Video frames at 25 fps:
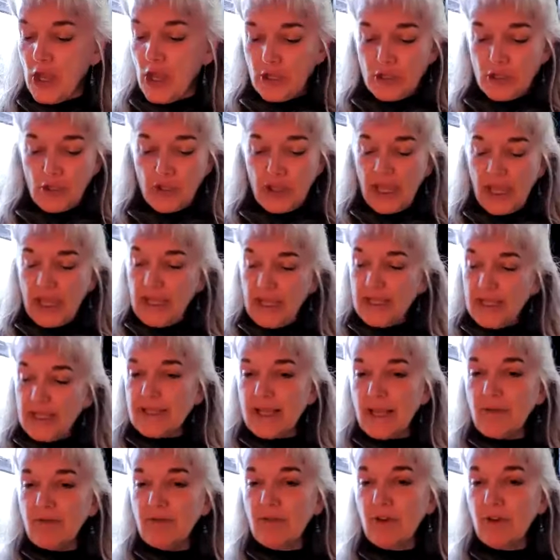So get
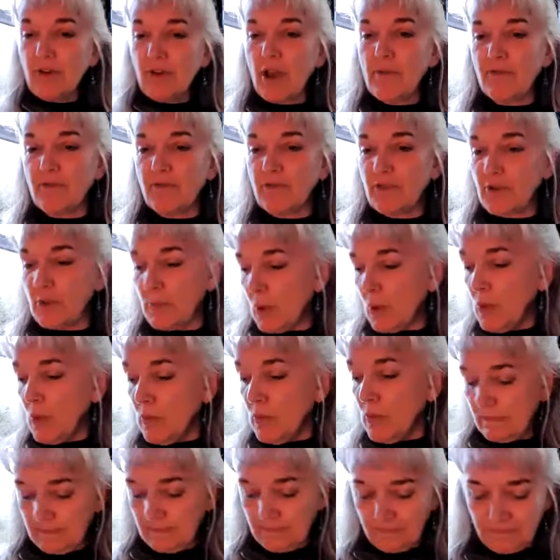yourself comfortable,
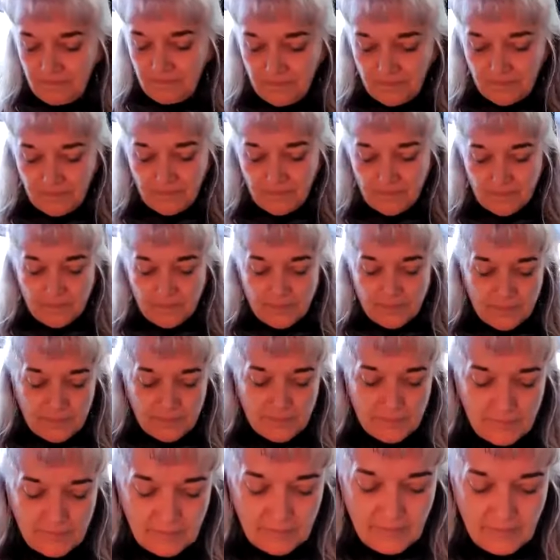
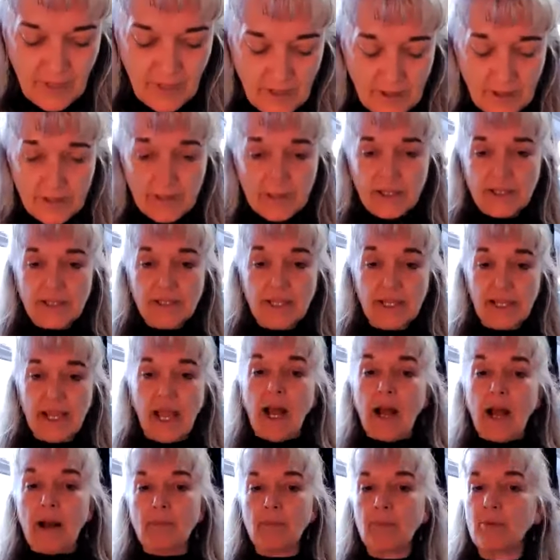sitting
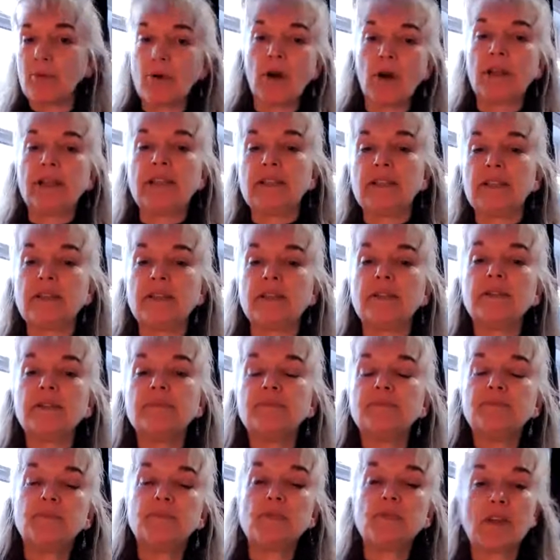upright
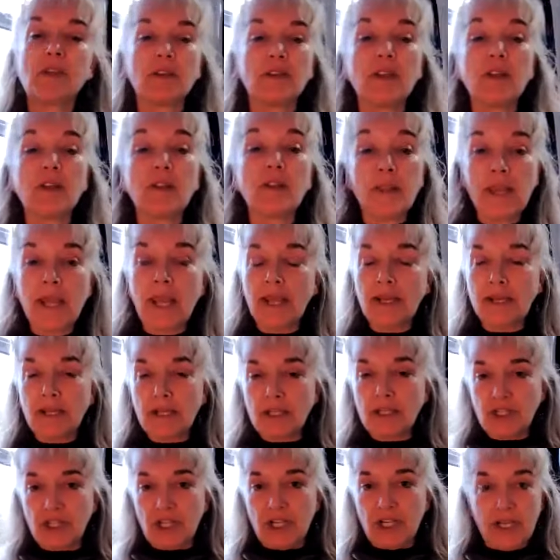so that the
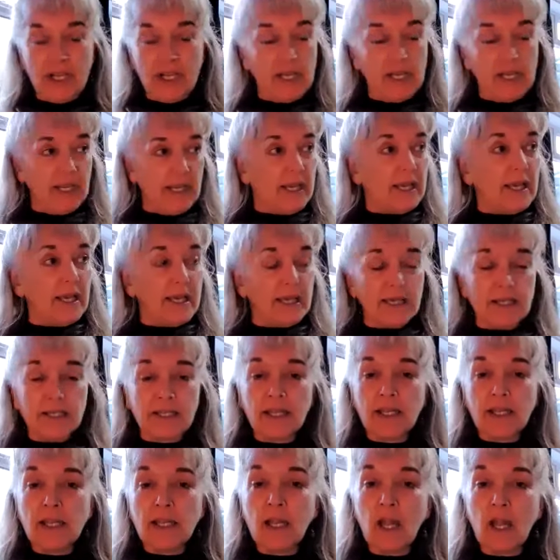energy is
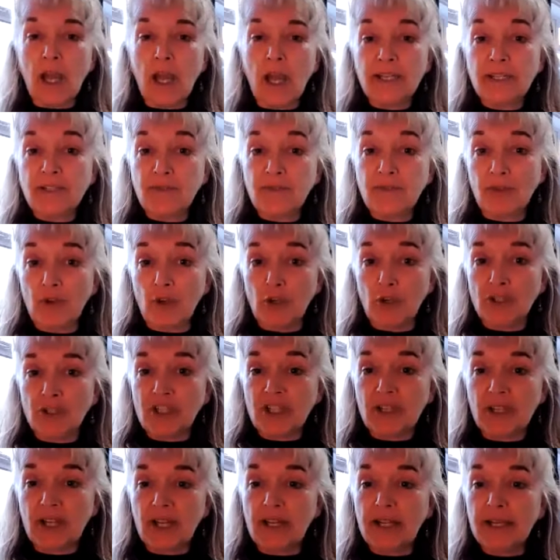aligned
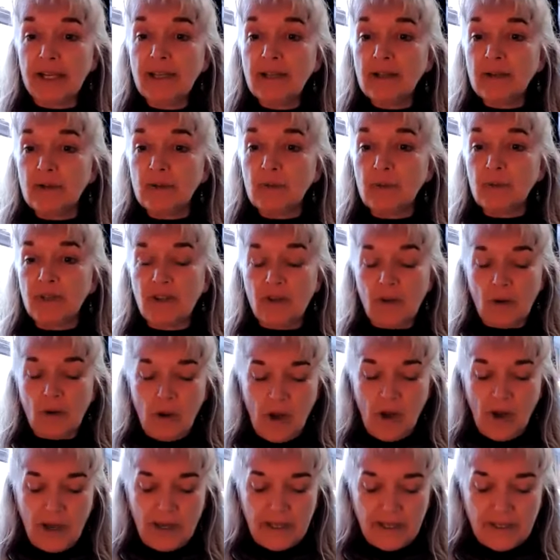vertically with your
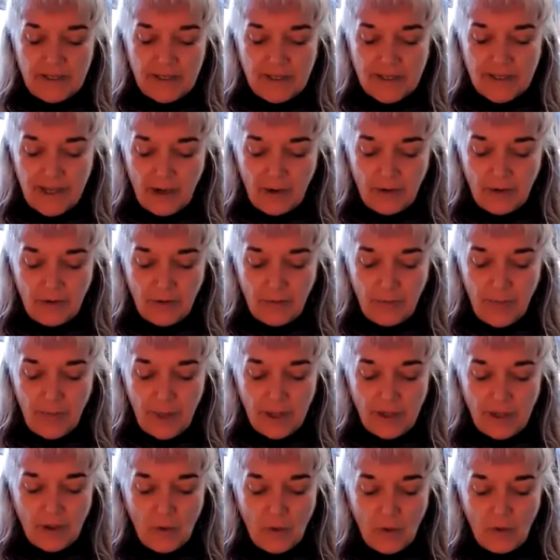higher self,
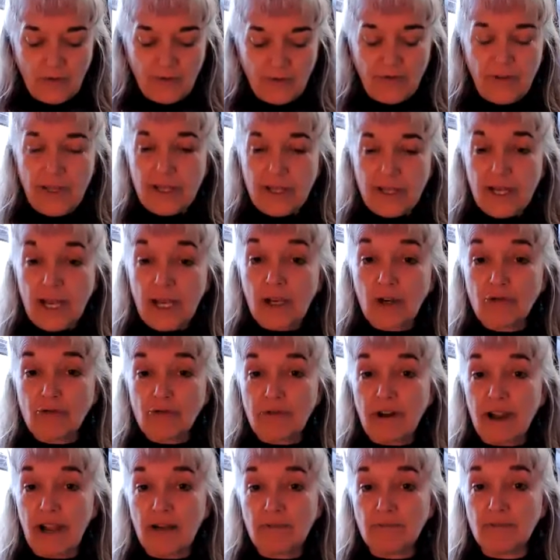but your feet are
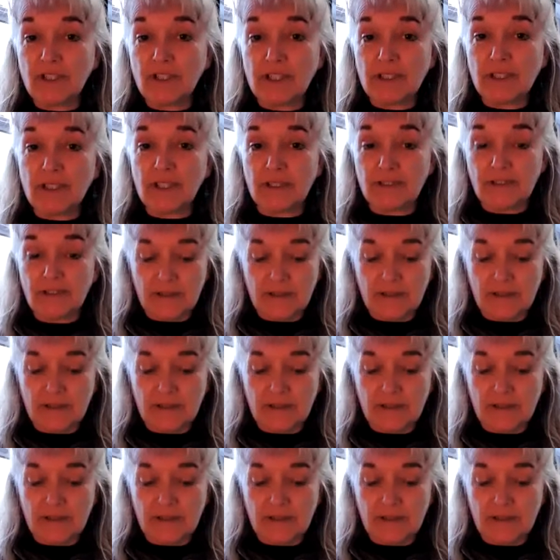grounded.